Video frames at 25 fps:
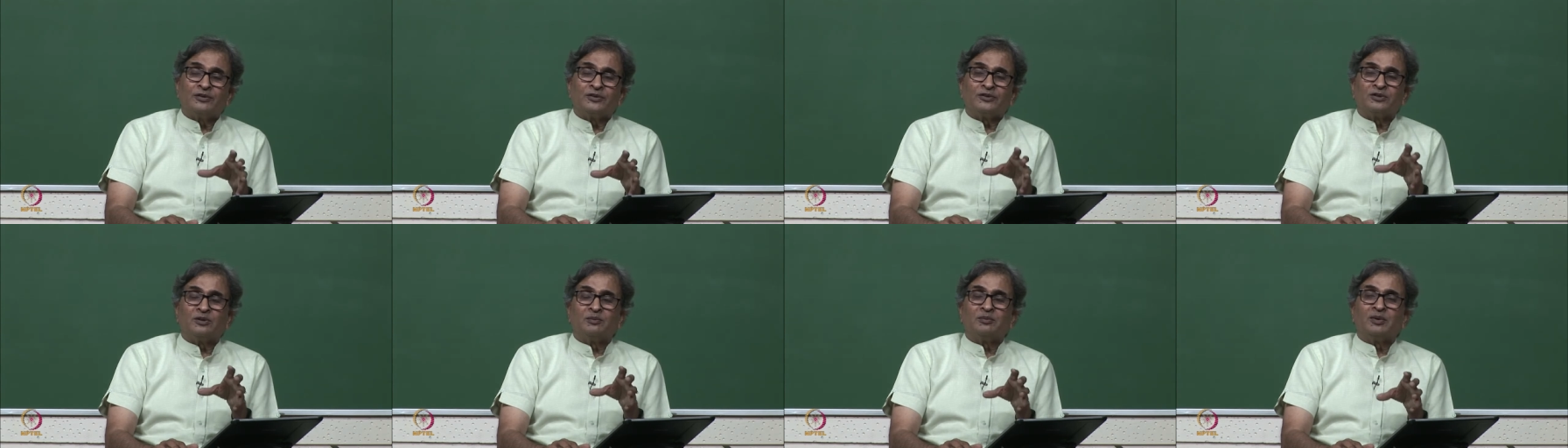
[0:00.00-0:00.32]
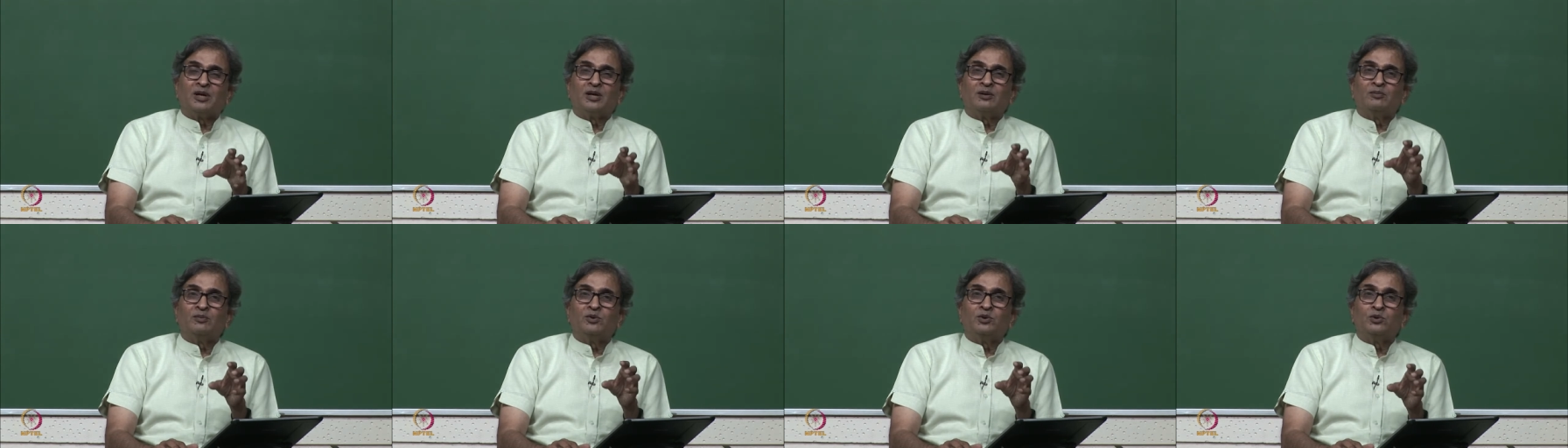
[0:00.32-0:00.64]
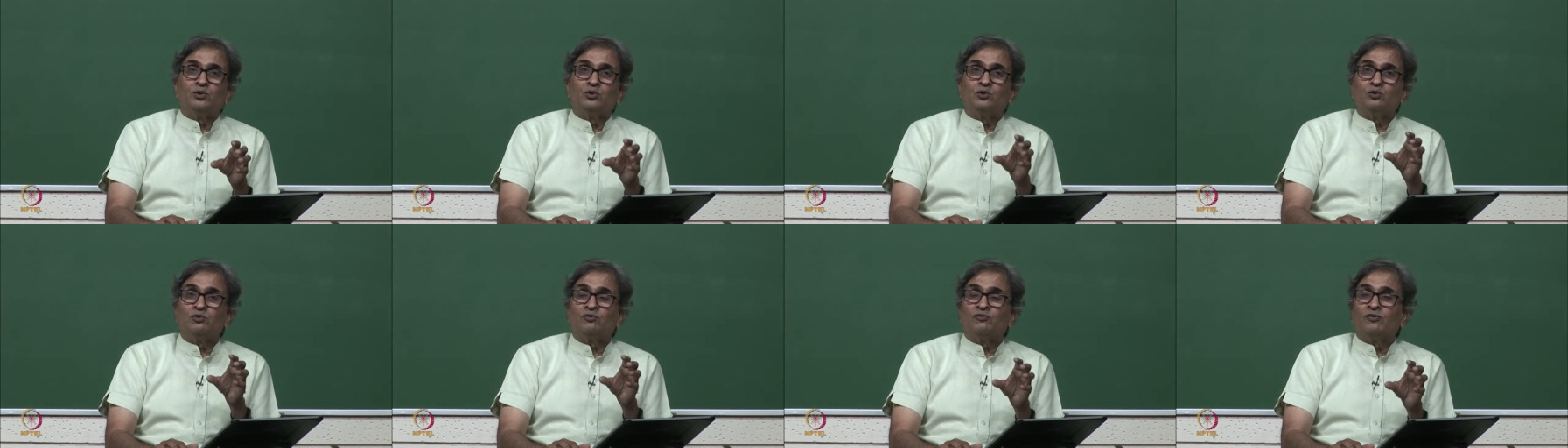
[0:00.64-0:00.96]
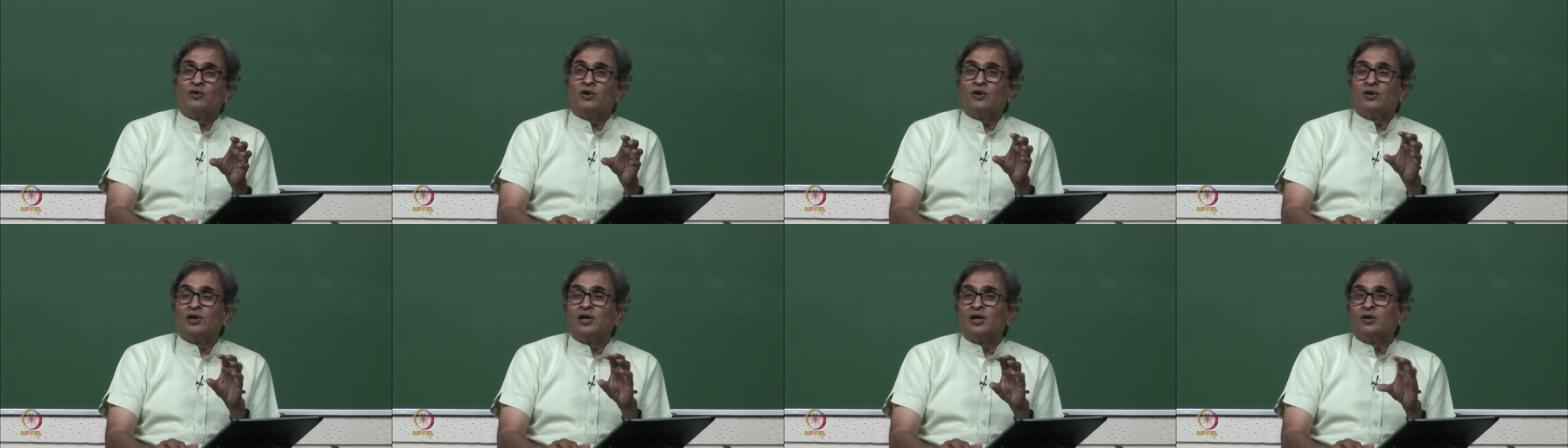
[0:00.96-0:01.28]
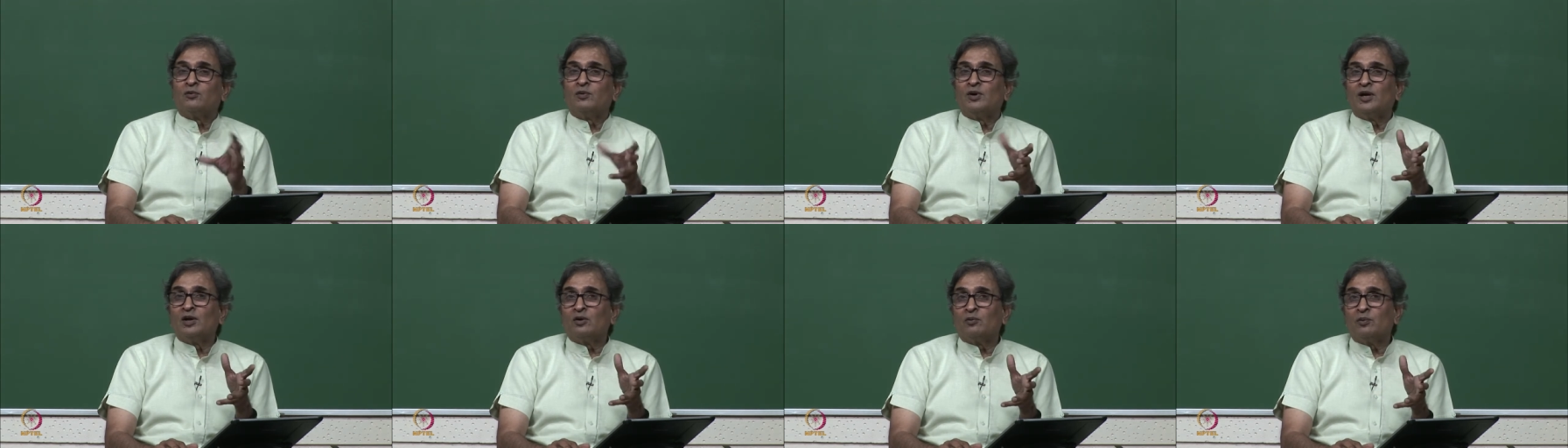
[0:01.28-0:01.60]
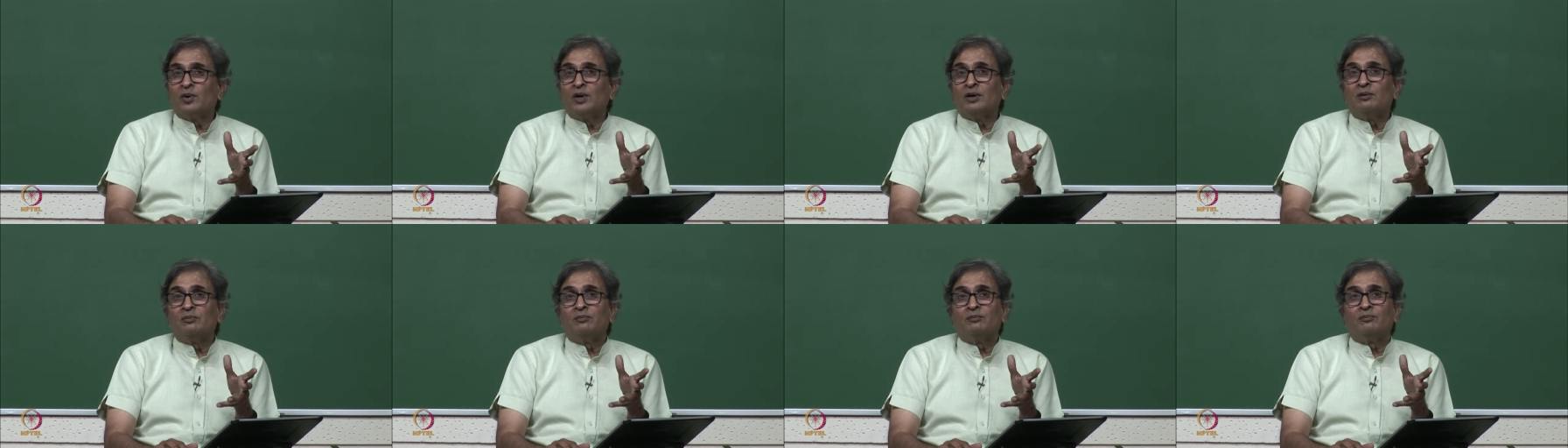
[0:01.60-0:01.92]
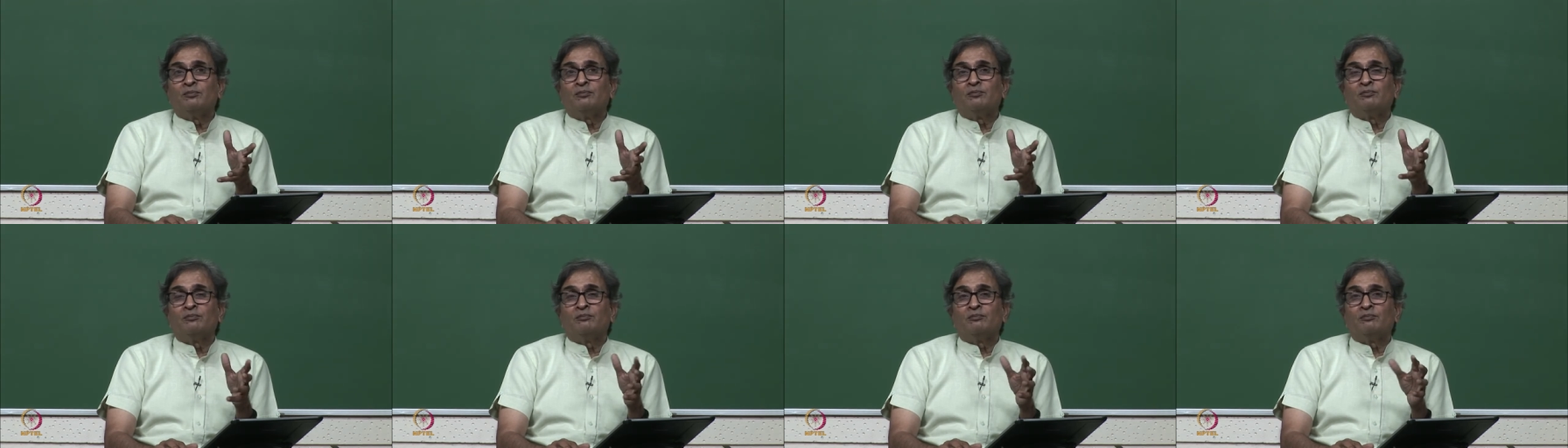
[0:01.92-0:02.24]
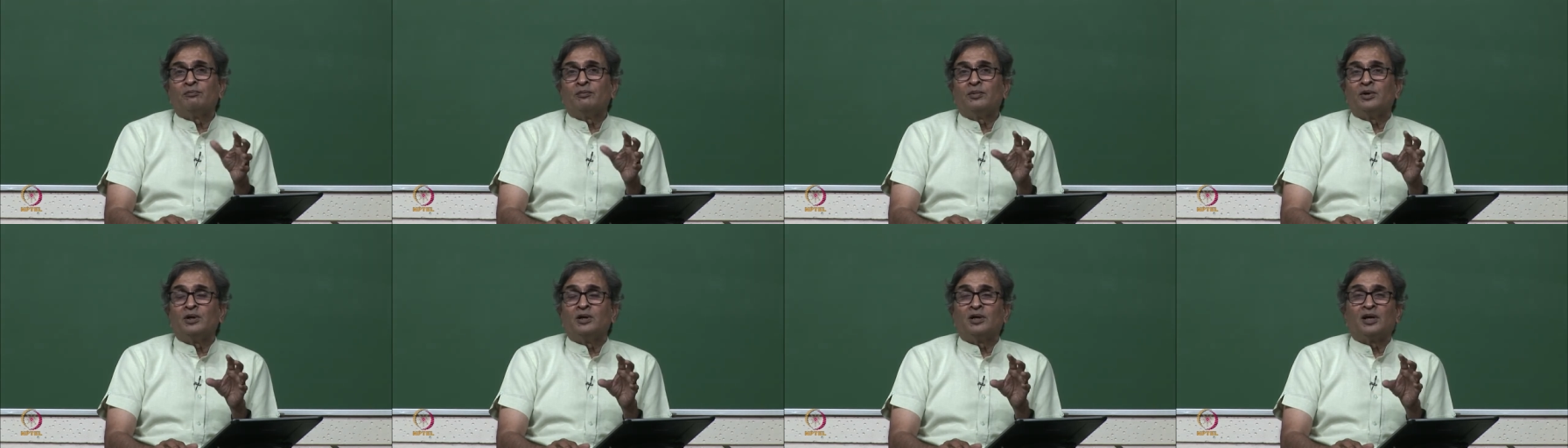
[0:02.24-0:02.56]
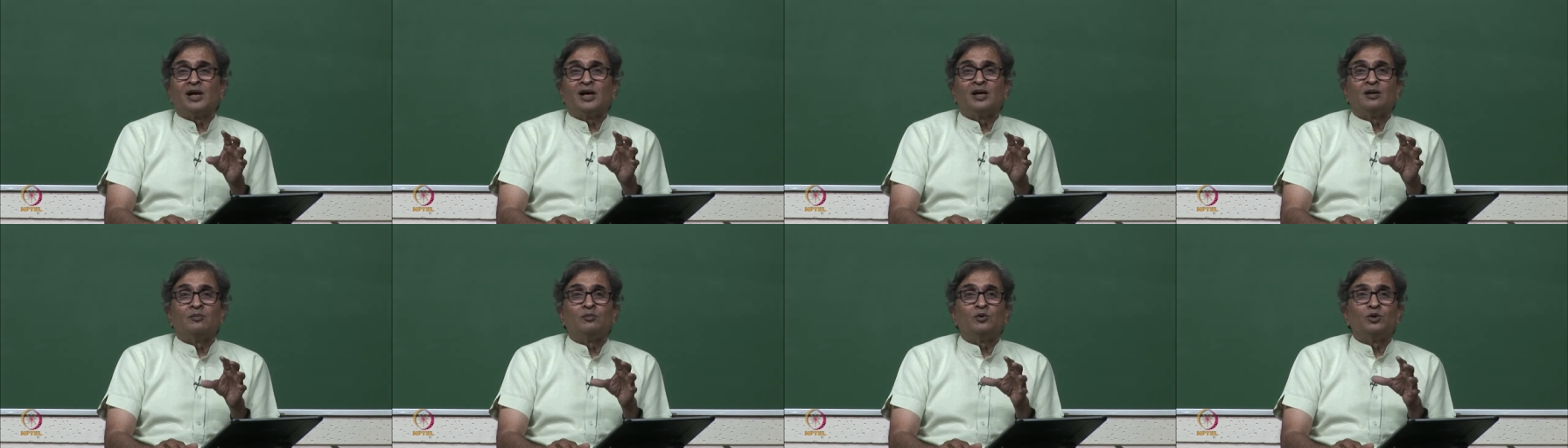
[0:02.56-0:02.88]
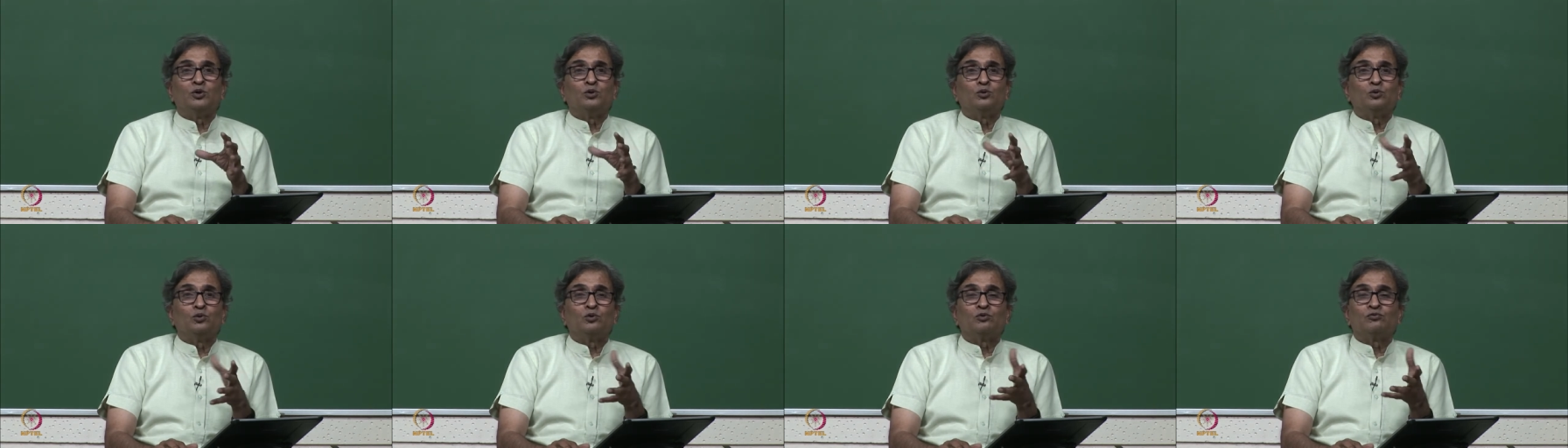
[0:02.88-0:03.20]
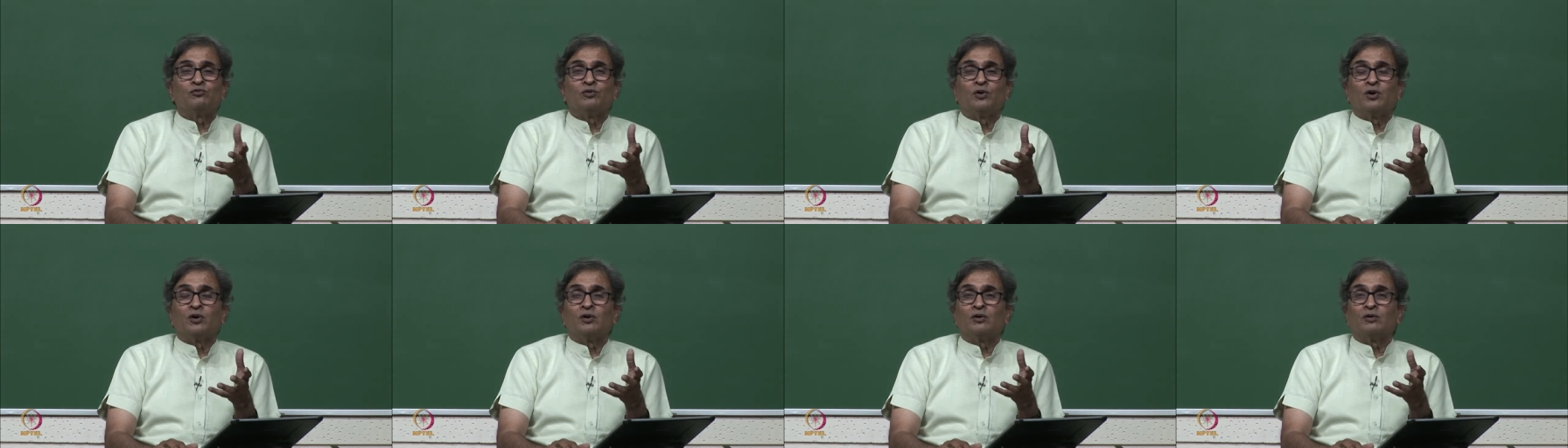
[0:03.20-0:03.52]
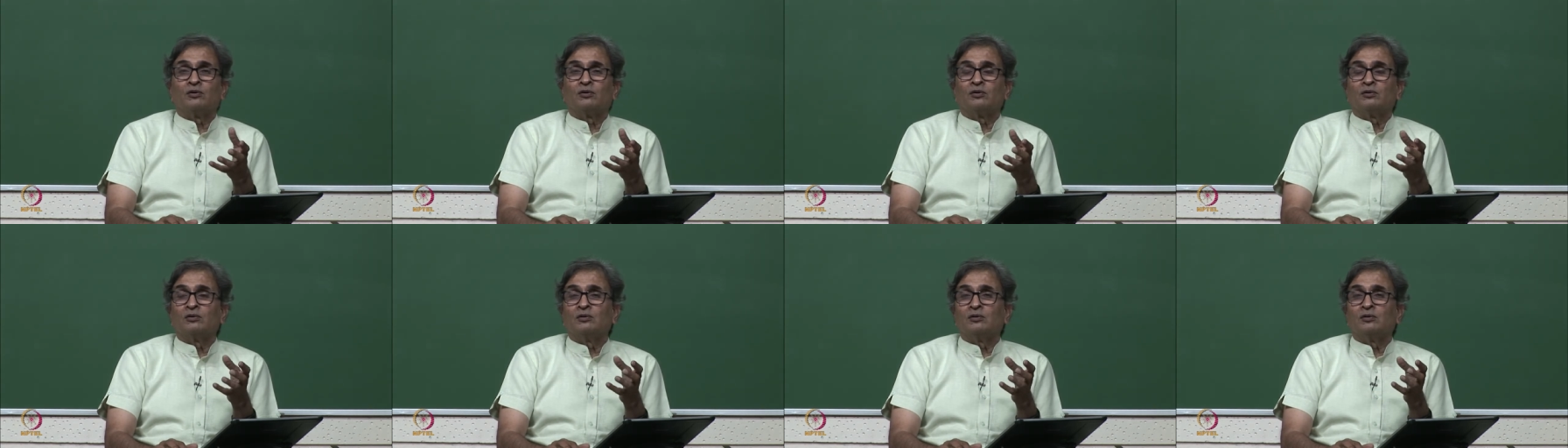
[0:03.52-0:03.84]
system can be used for liquid liquid it can be used for